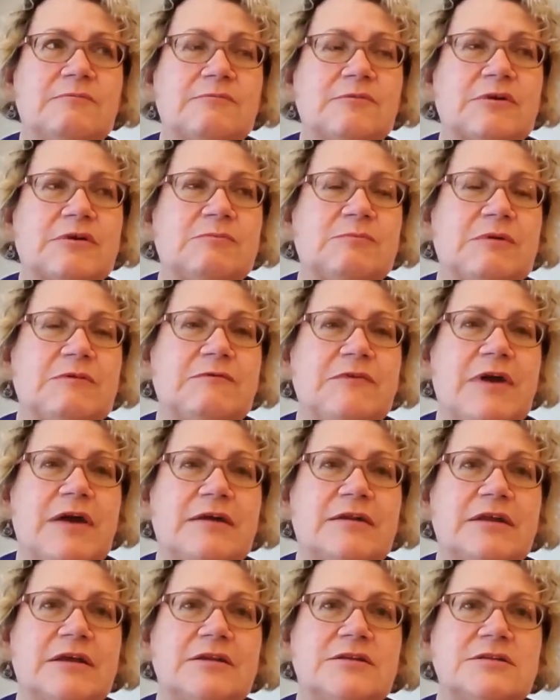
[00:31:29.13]
could be
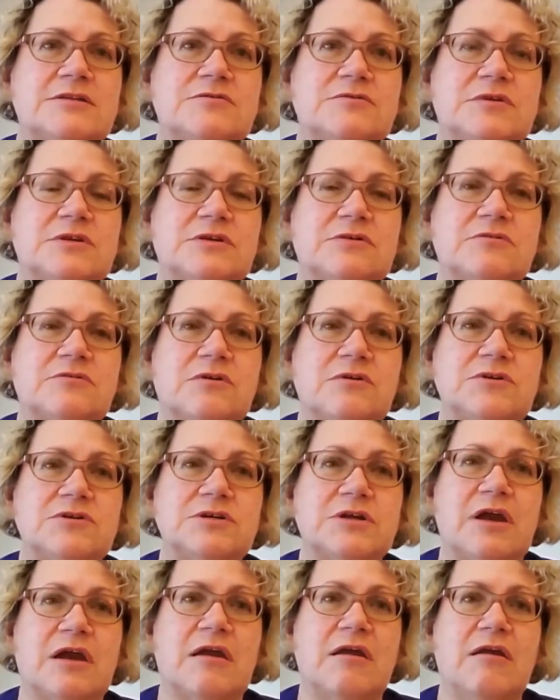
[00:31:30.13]
found at To Knit and
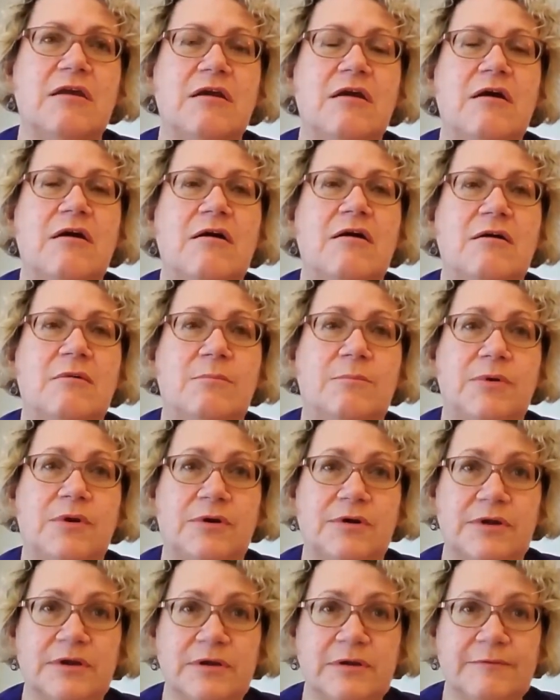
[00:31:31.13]
Crochet on
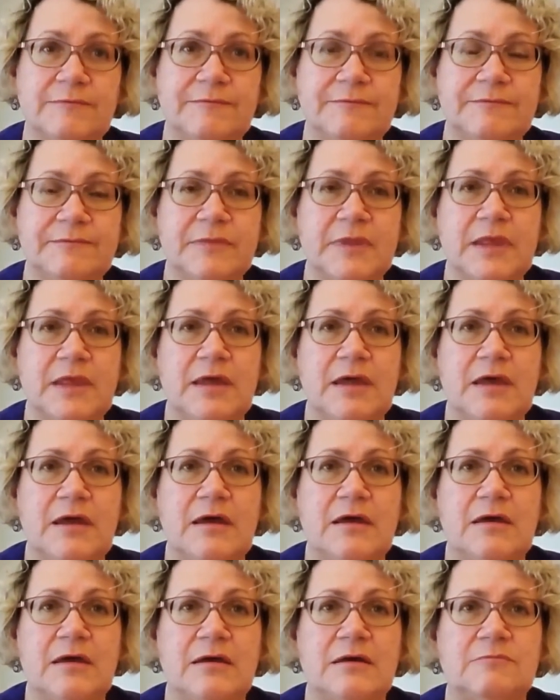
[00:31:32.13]
Blogger.
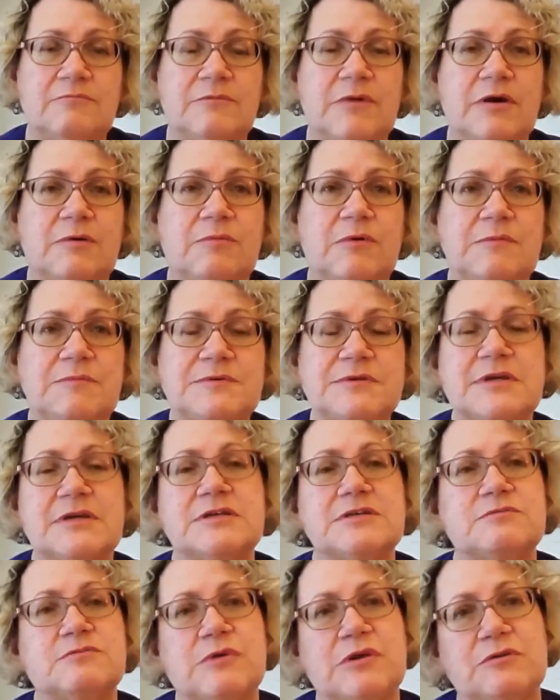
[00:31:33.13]
My
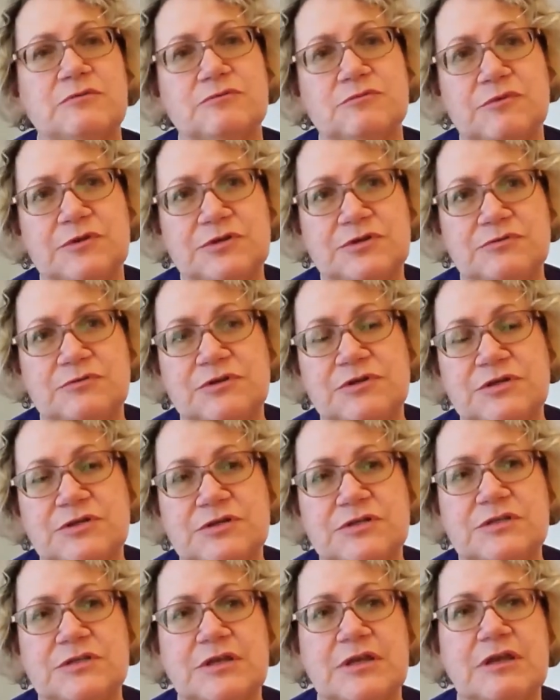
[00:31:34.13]
website's been redirected
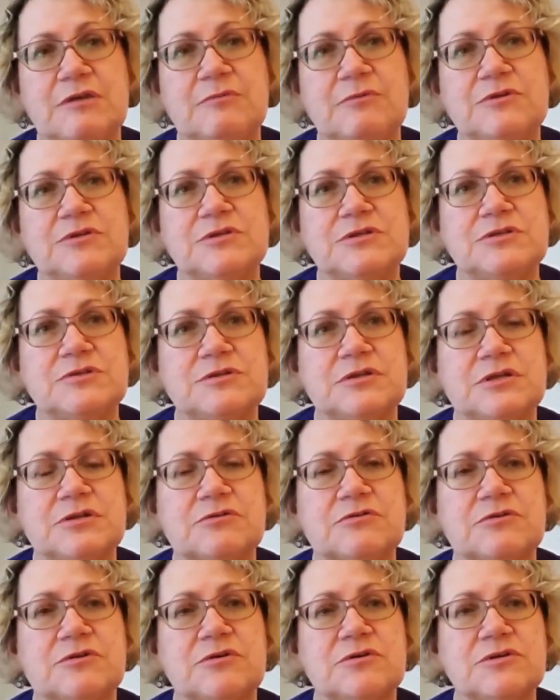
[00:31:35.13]
to there, which is
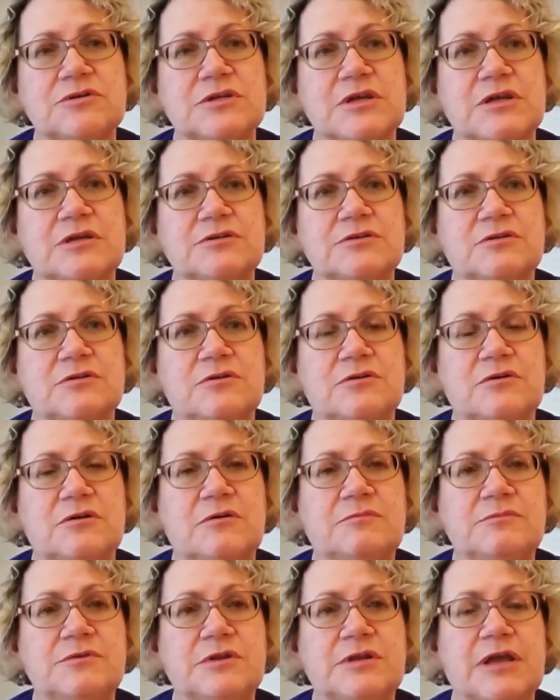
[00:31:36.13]

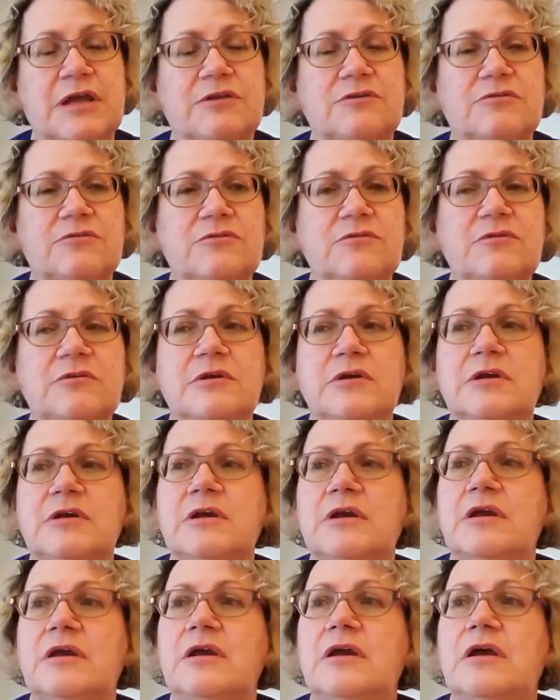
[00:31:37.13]
toknitandcrochet.com.au
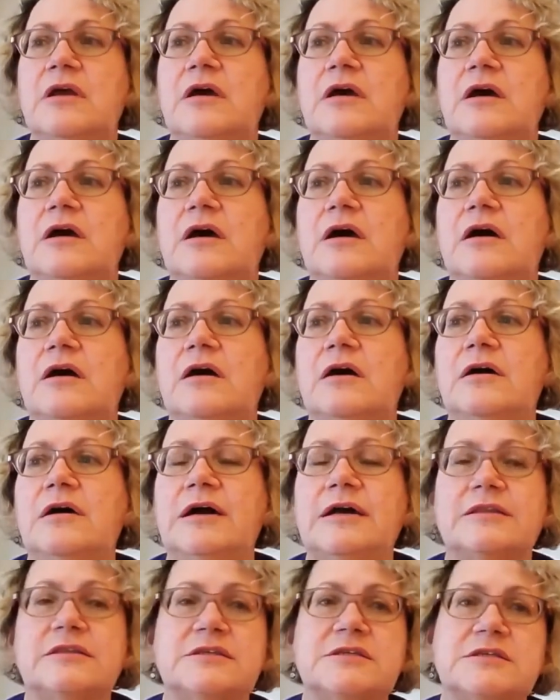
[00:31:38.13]

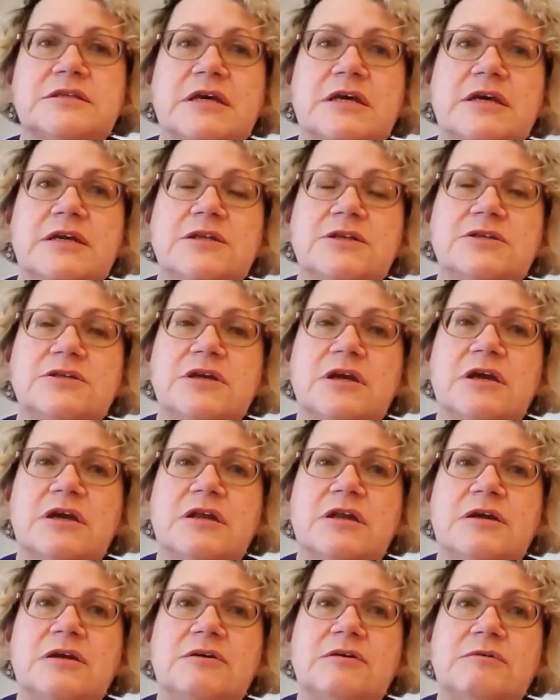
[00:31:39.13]
at this stage, and
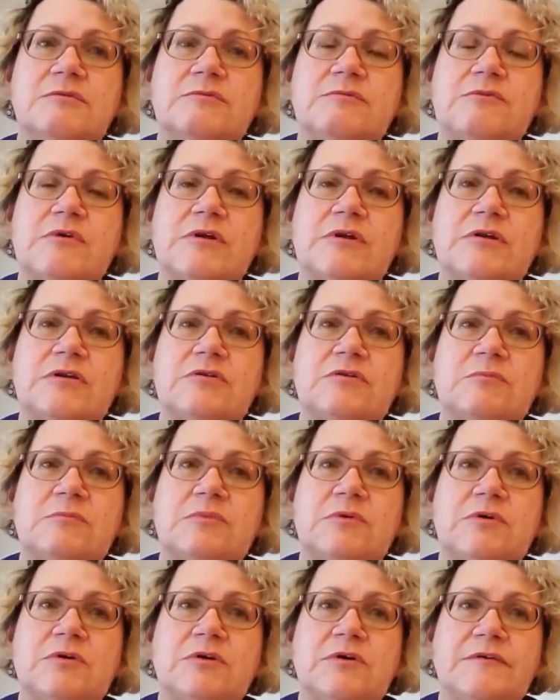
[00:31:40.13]
I run a little
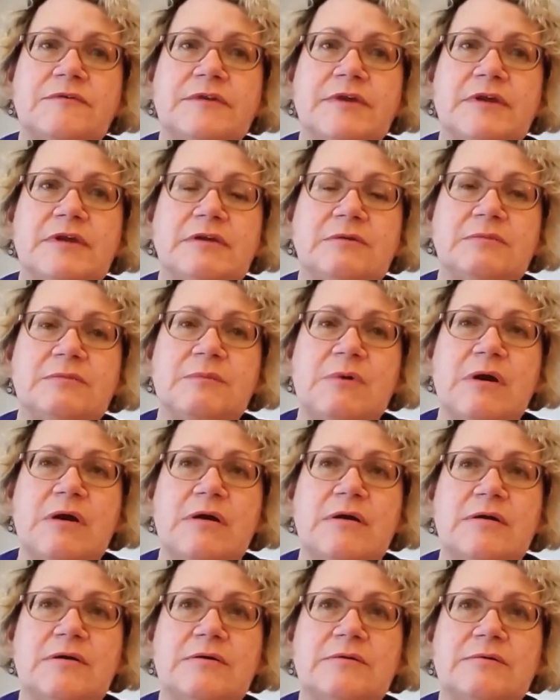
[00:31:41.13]
blog on there
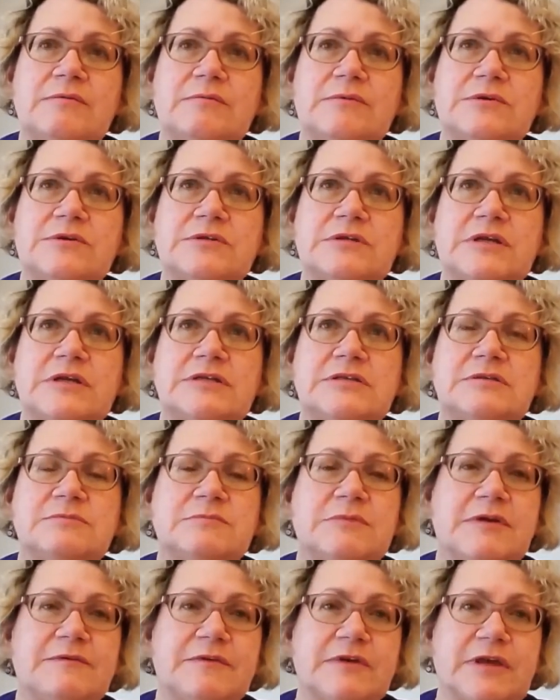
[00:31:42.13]
which needs some
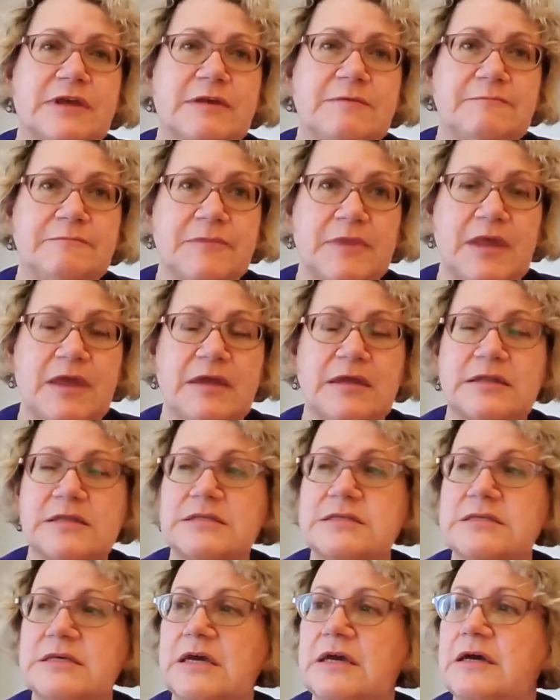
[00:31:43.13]
love again, and